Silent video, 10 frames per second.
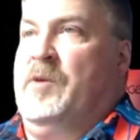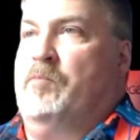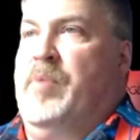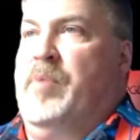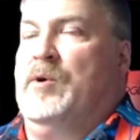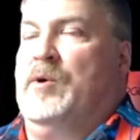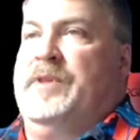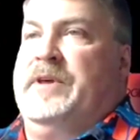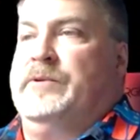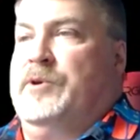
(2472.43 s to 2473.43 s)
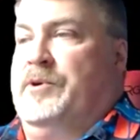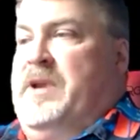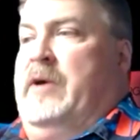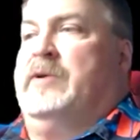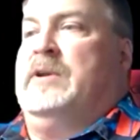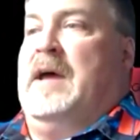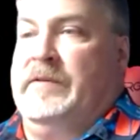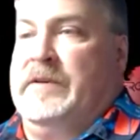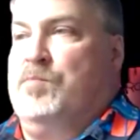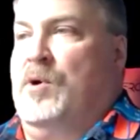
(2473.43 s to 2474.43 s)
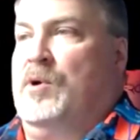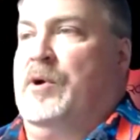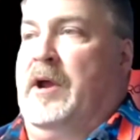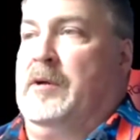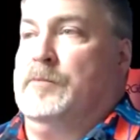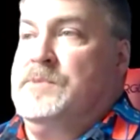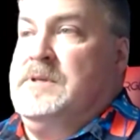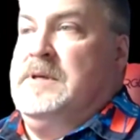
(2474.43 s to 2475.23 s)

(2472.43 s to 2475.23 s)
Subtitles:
build your downline in these programs,